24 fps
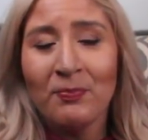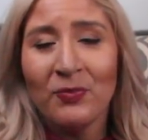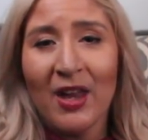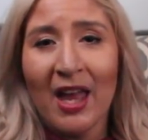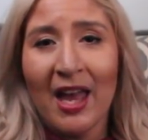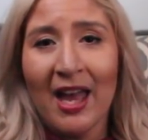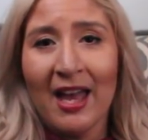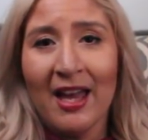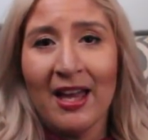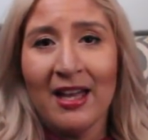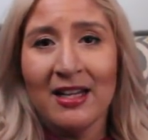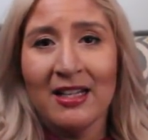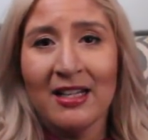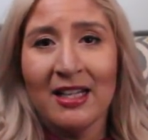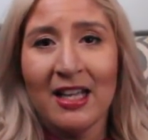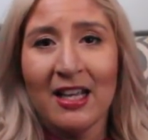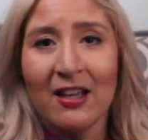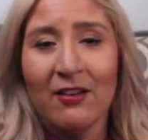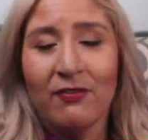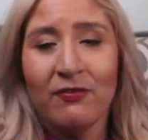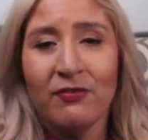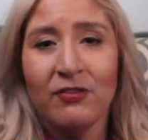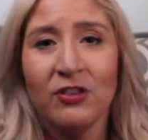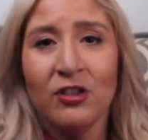And
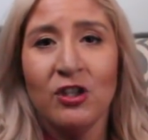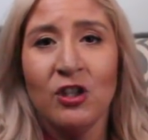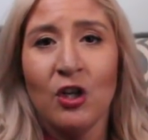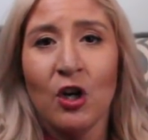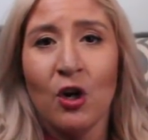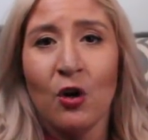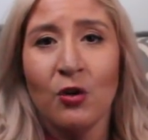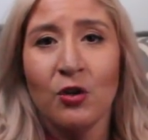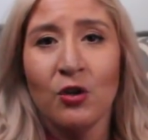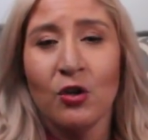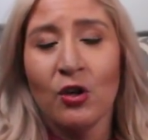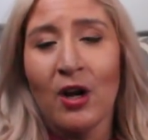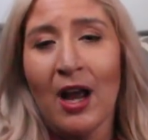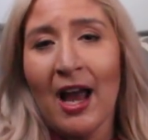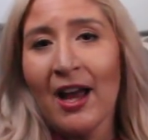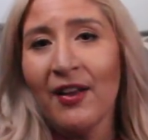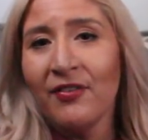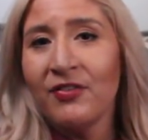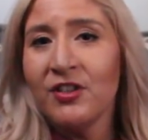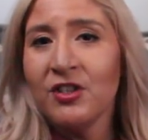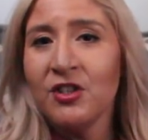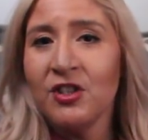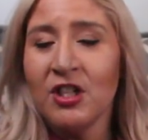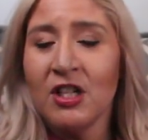if, you know, you're
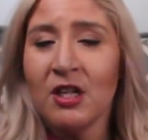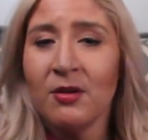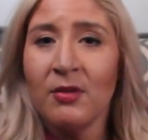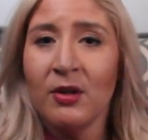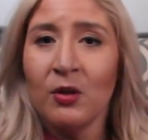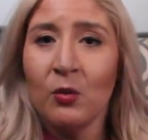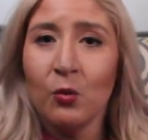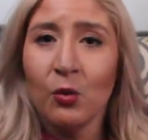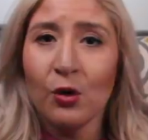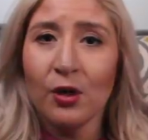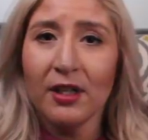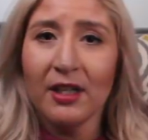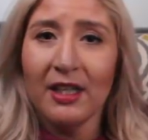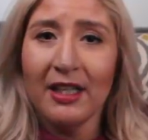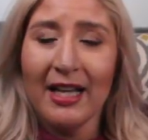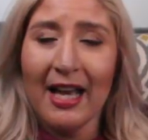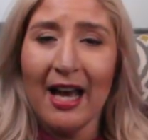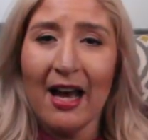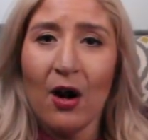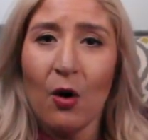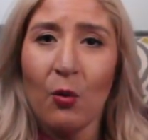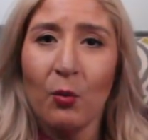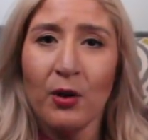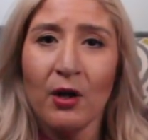at the gym and working
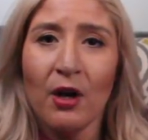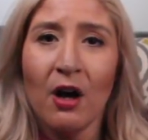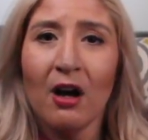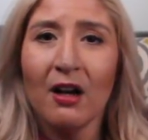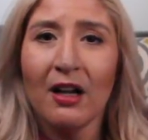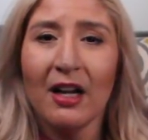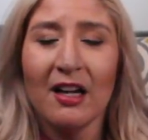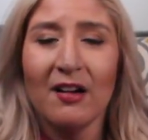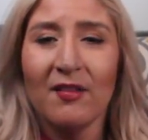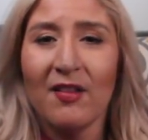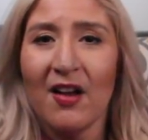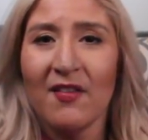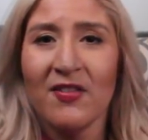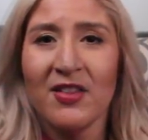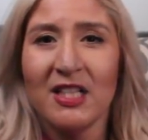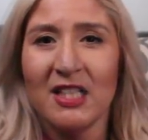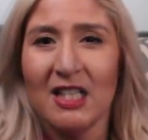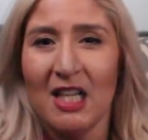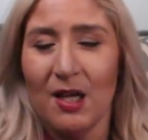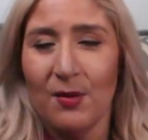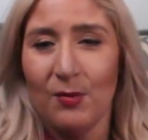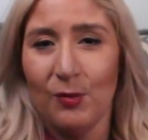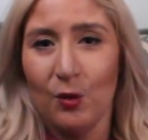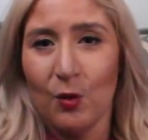out, we all kind of have the
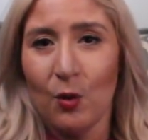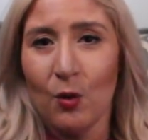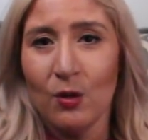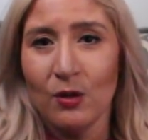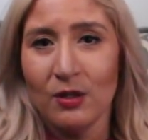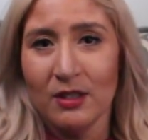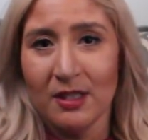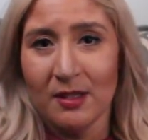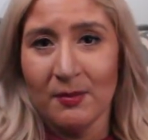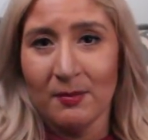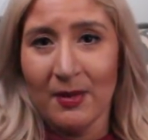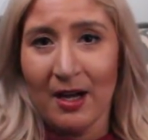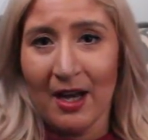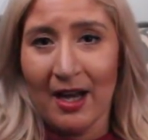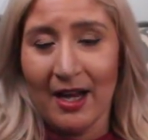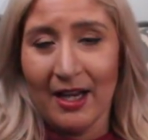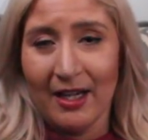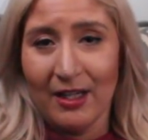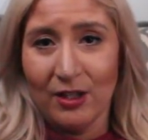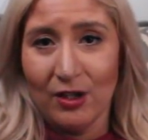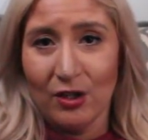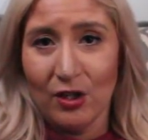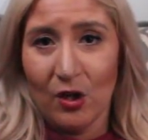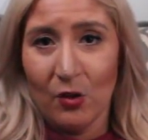same goals in
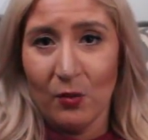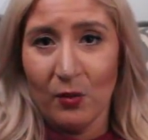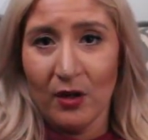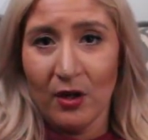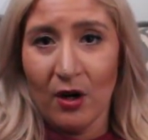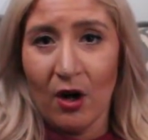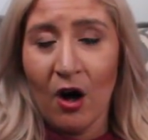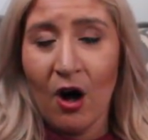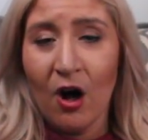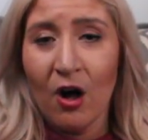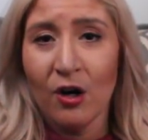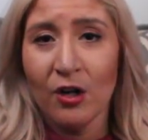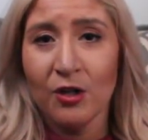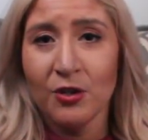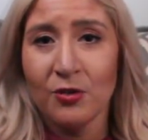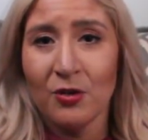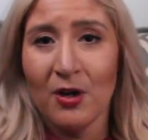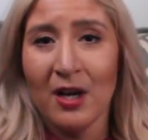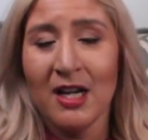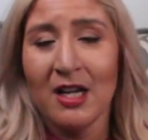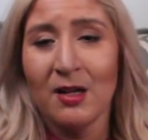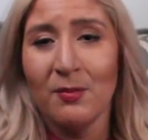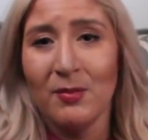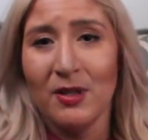mind. You know, we all are
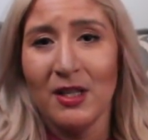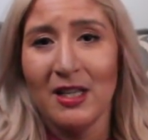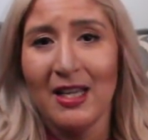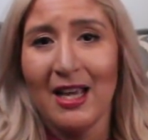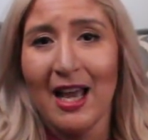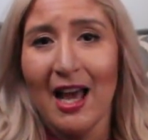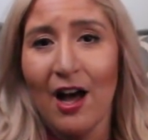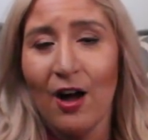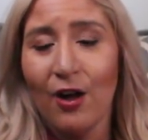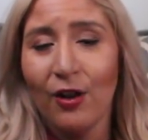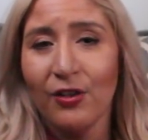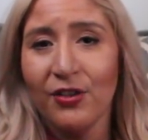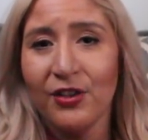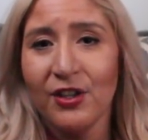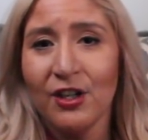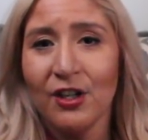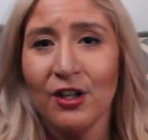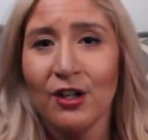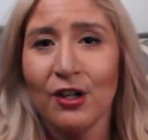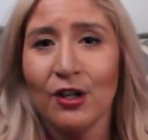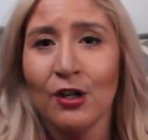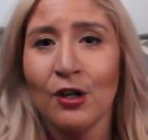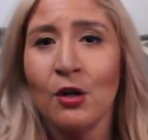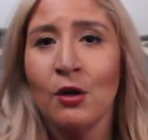trying to be
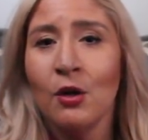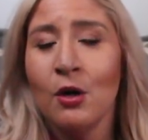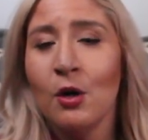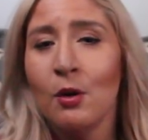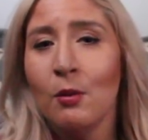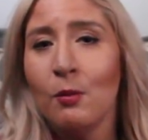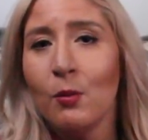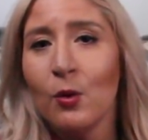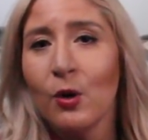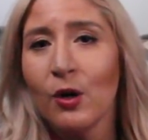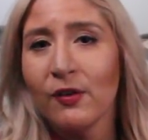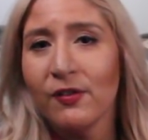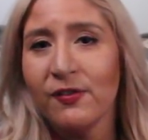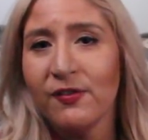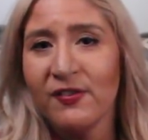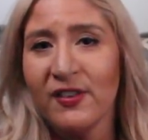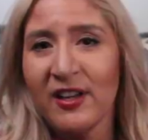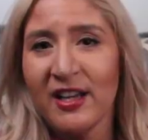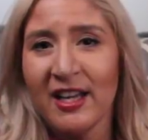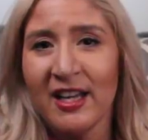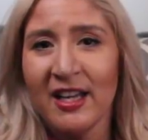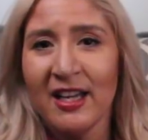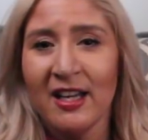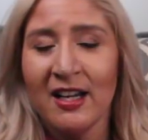healthier, more
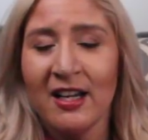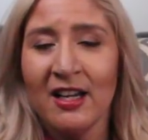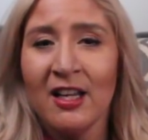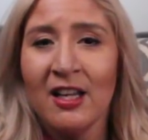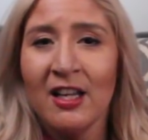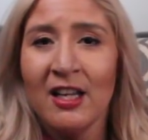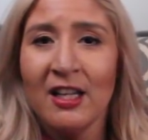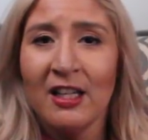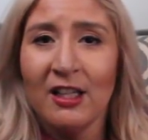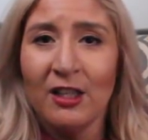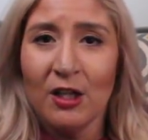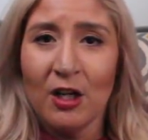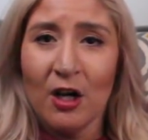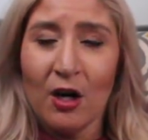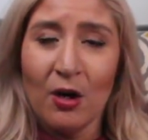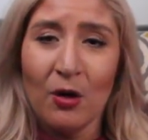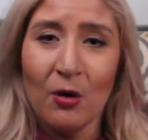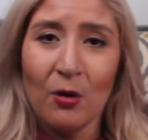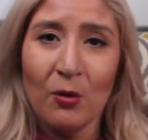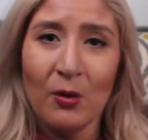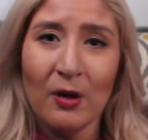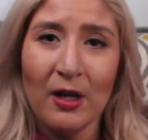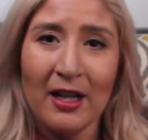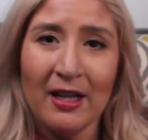fit, you
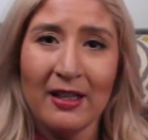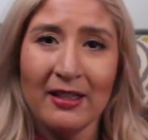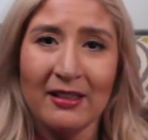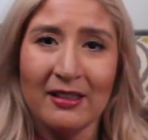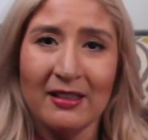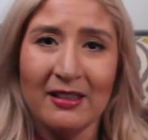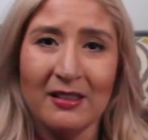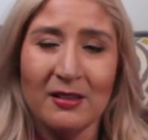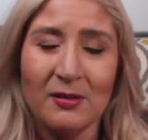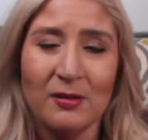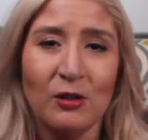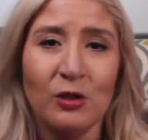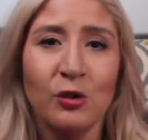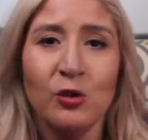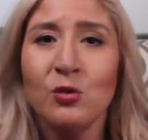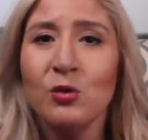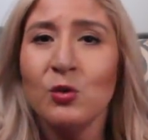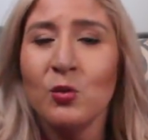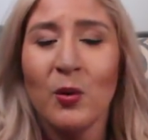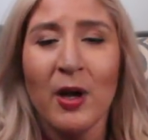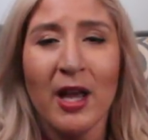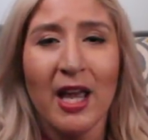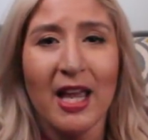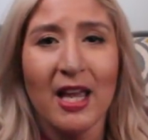know,
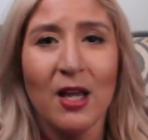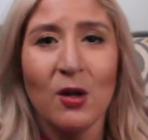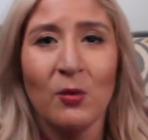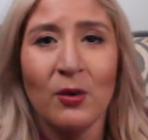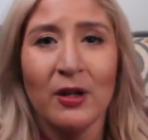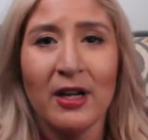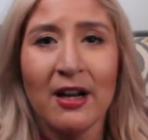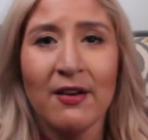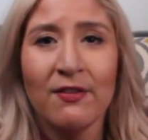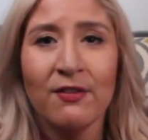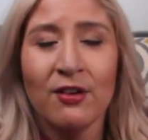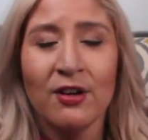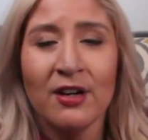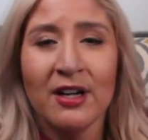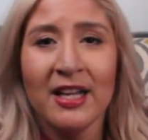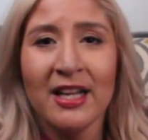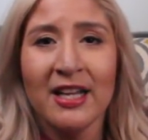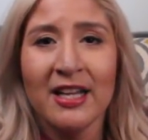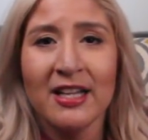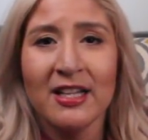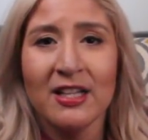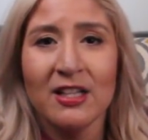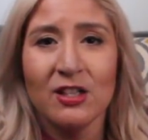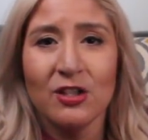lose weight, whatever it
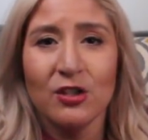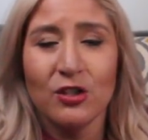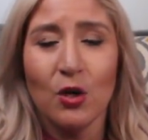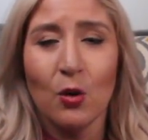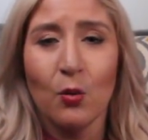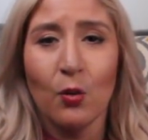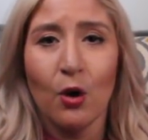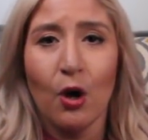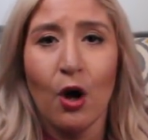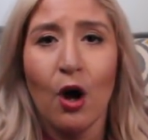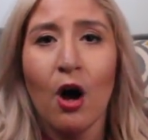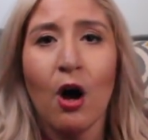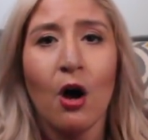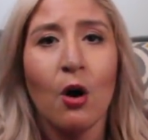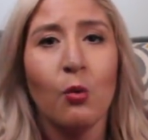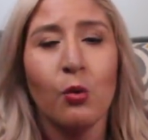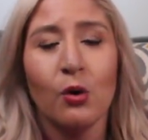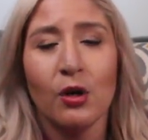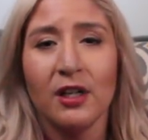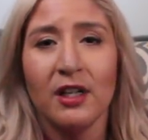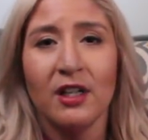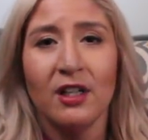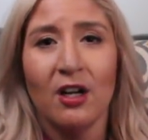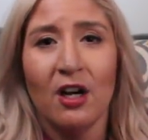is. So we're all
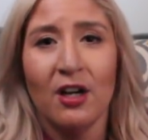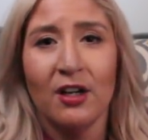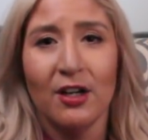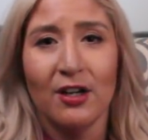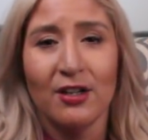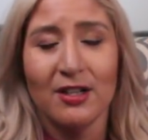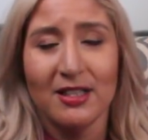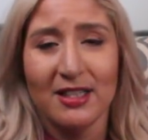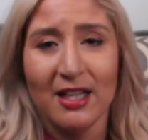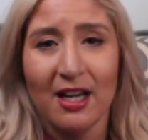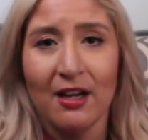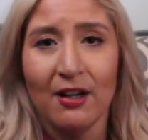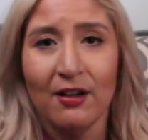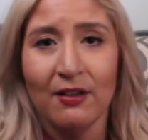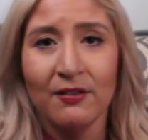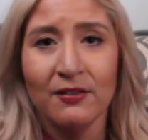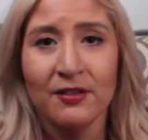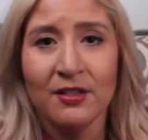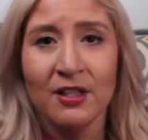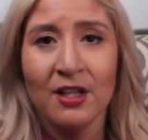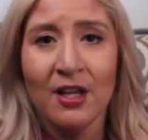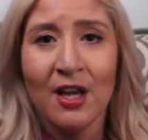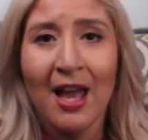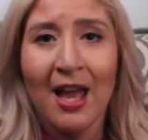working on ourselves,